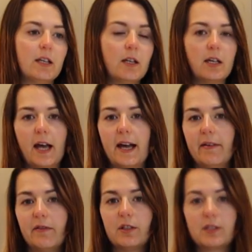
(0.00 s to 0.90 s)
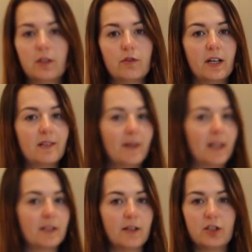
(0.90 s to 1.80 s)
You could have sun-dried
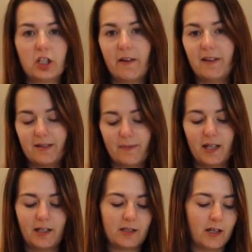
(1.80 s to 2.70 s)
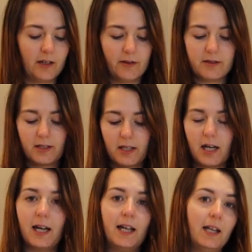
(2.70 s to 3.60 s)
tomatoes, cherry tomatoes,
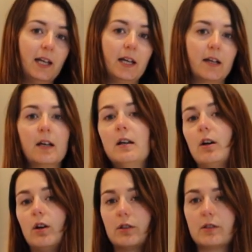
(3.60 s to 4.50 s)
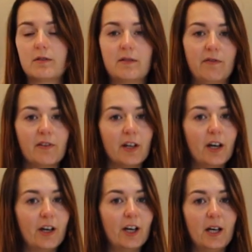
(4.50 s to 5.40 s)
garlic, all sorts of different
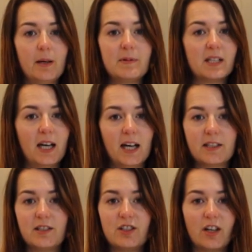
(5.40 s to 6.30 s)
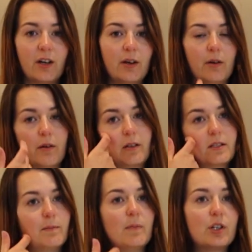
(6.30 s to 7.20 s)
herbs,
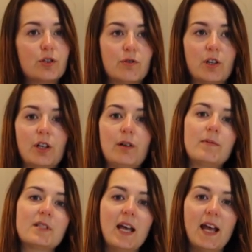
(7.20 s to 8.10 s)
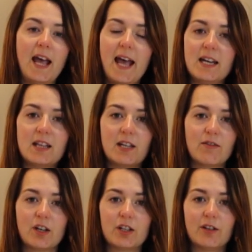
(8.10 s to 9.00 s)
artichokes, mushrooms, anything
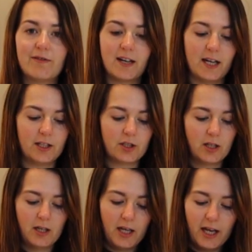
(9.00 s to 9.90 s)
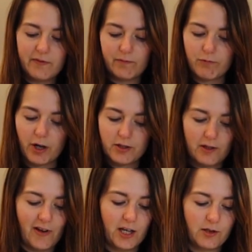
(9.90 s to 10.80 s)
you've got in your fridge. Even
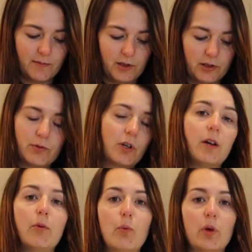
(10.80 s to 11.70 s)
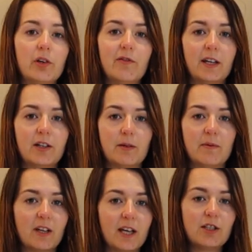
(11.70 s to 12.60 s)
roasted vegetables will go wonderfully on top
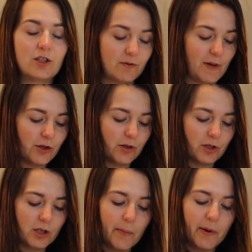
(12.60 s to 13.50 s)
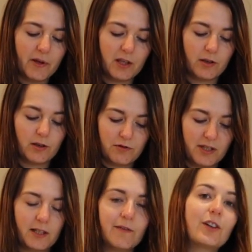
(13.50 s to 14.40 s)
of this. Just make sure to top it with a
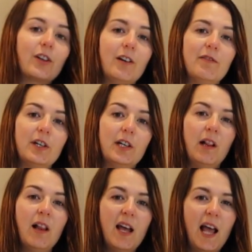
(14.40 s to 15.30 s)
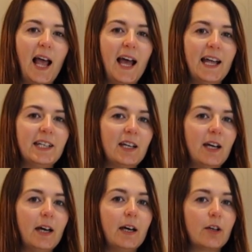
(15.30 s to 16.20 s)
drizzle of good olive oil and
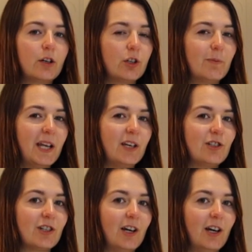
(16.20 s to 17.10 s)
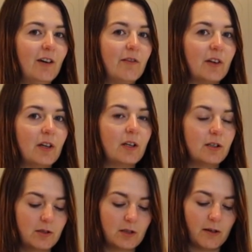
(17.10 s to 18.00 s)
a good pinch of
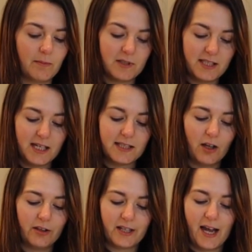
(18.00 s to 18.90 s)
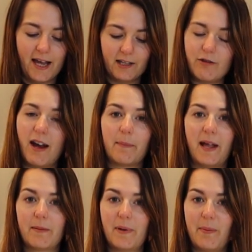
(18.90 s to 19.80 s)
some sea salt and cracked
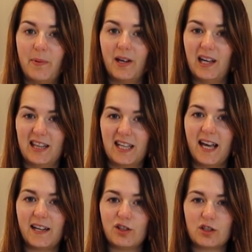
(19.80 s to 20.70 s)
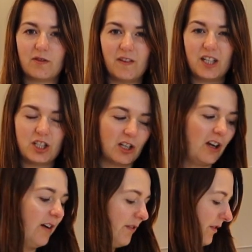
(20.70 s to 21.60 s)
black pepper at the end, just to finish it
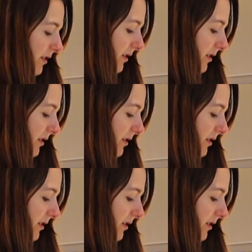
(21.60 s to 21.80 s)
off.